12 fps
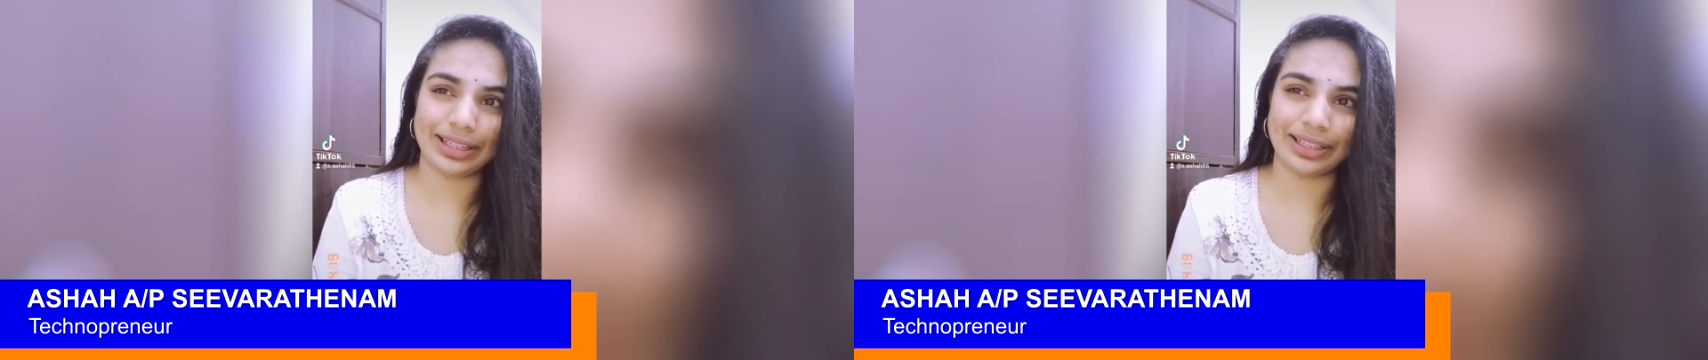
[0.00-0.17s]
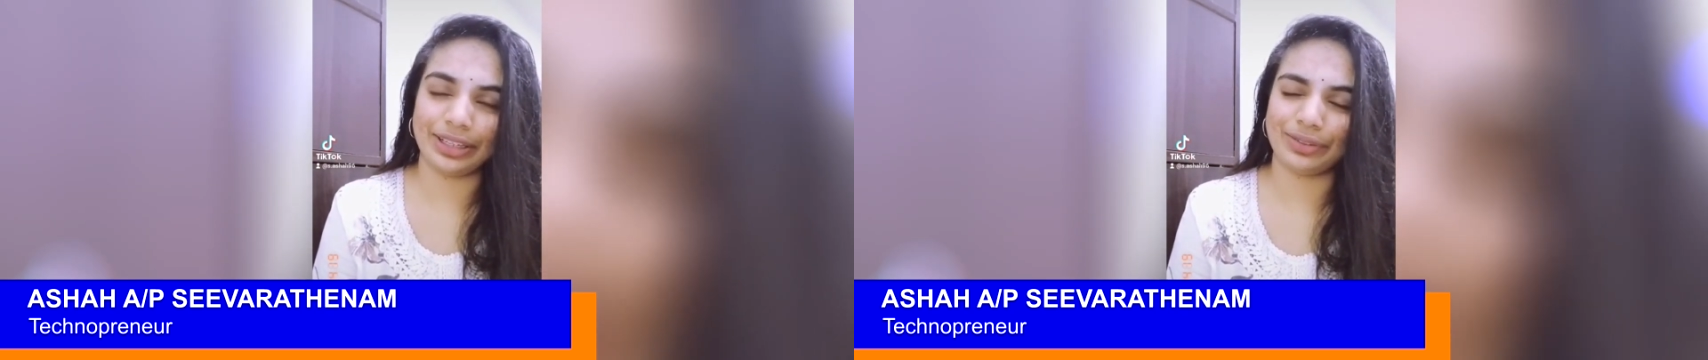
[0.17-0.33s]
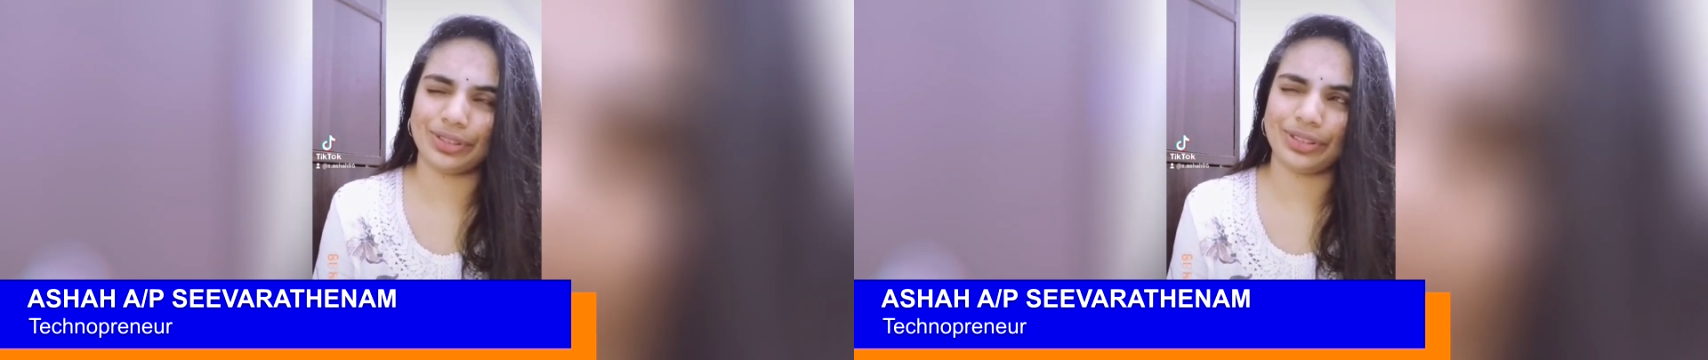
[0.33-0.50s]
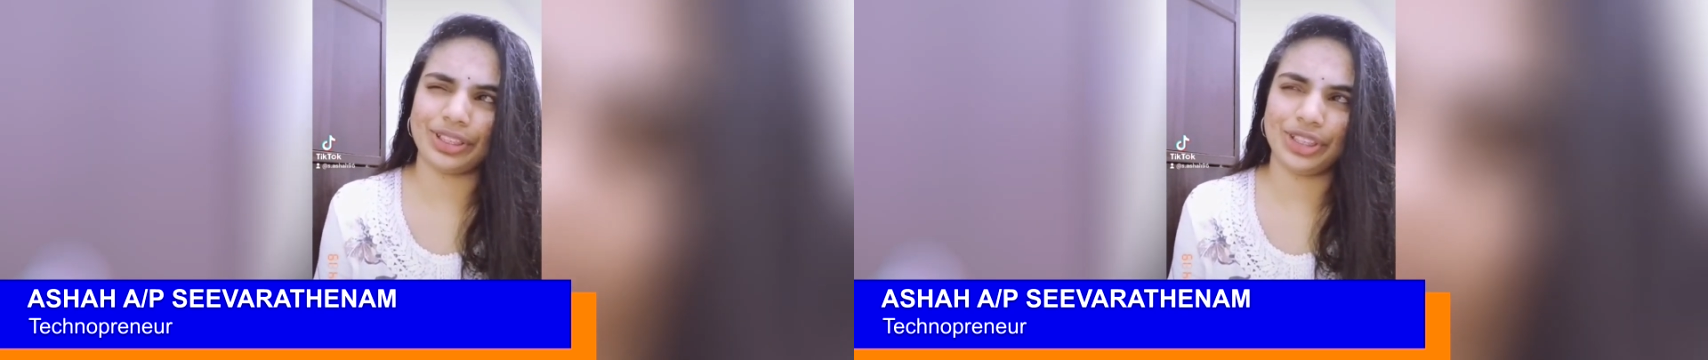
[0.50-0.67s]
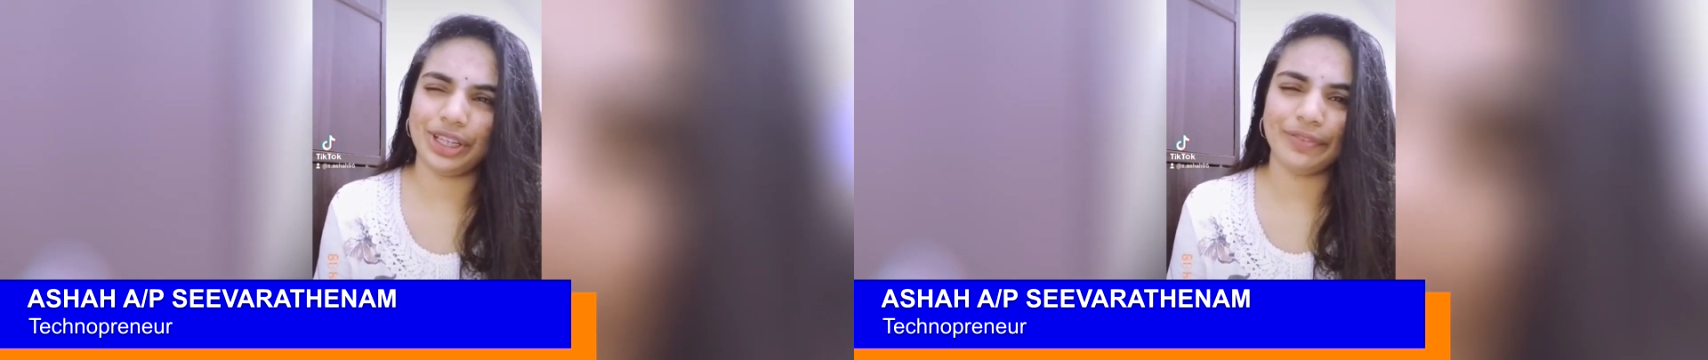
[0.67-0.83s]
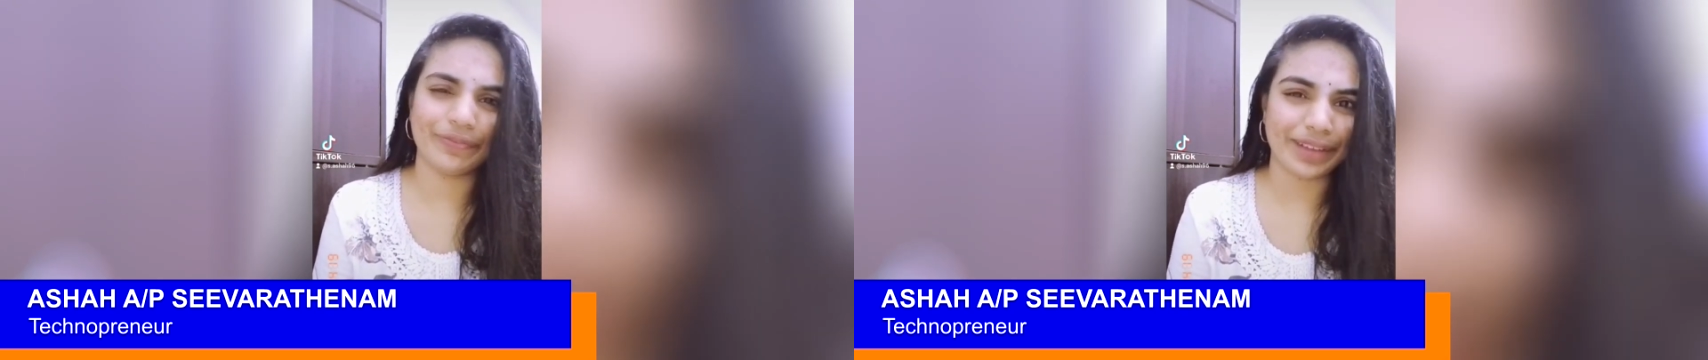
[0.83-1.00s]
it was
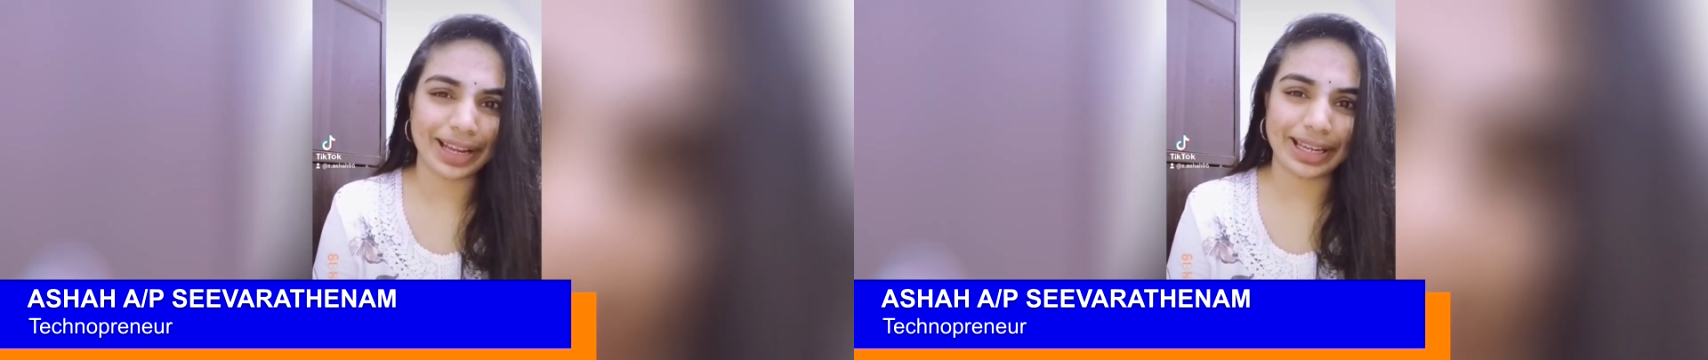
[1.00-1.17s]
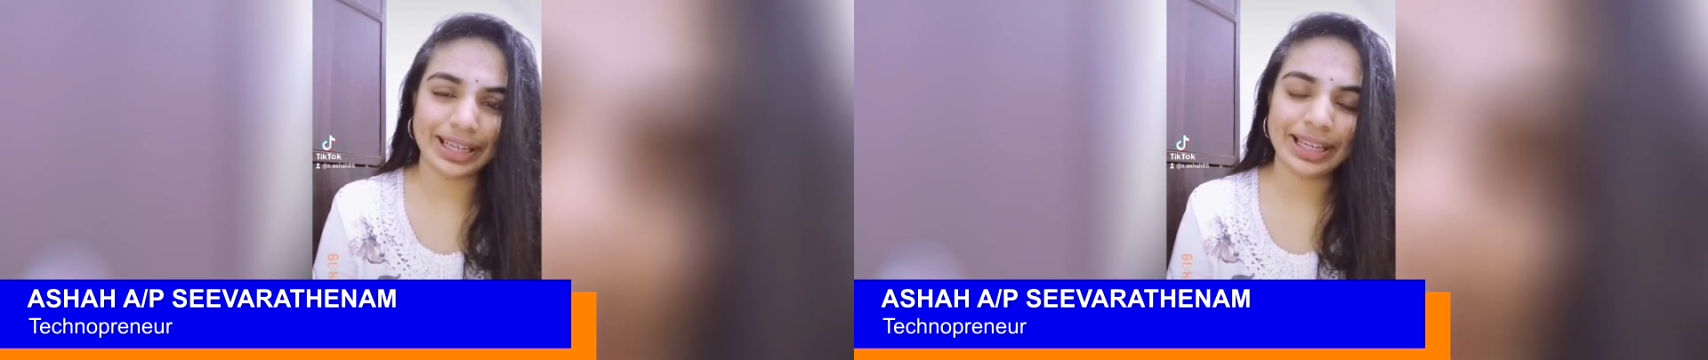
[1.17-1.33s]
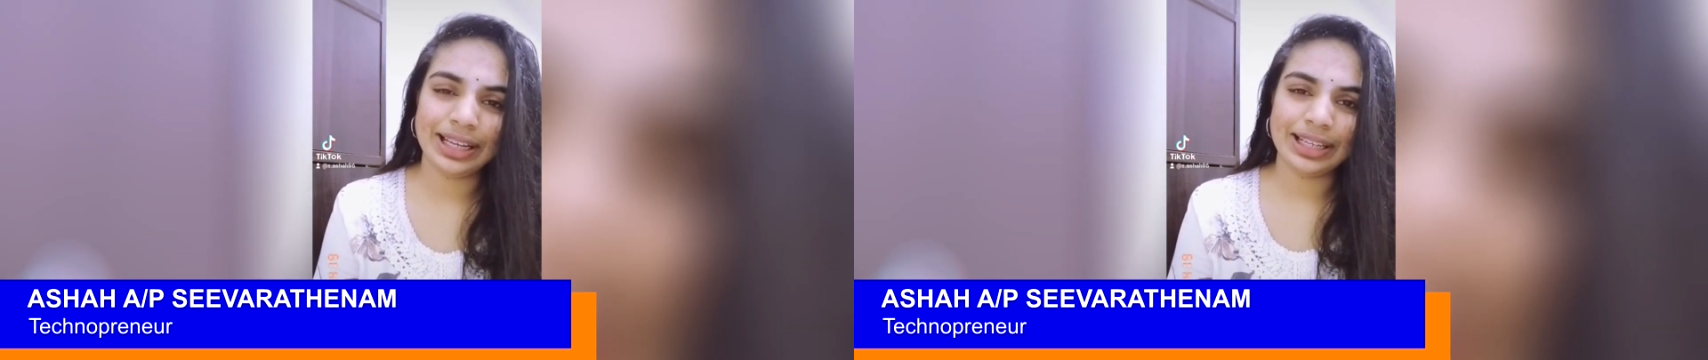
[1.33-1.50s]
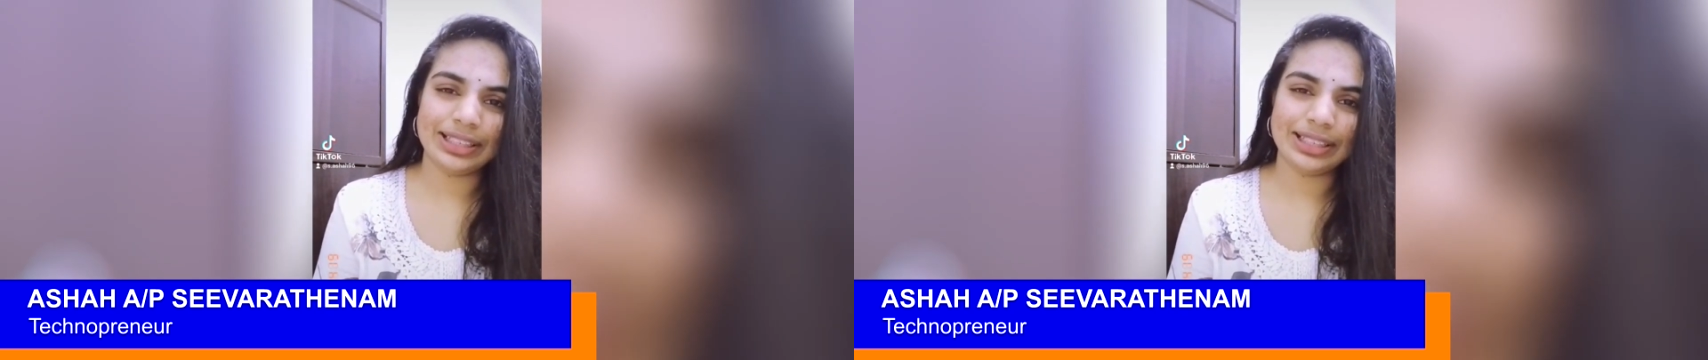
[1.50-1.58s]
actually fine,